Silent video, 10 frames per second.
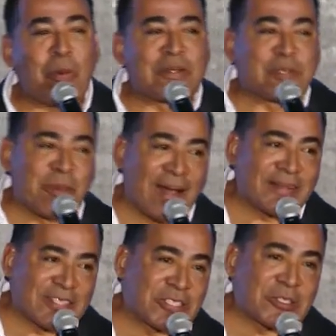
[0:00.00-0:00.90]
was
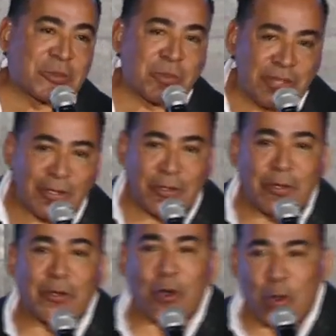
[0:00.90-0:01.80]
about to
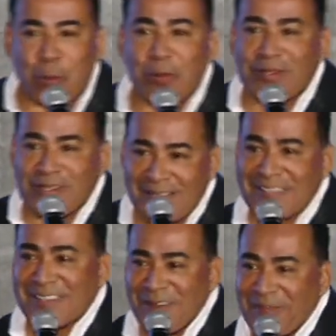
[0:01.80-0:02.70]
sprinkle her Oprah
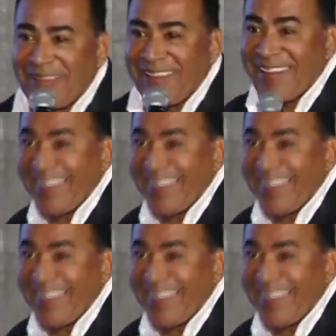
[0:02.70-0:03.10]
dust on me.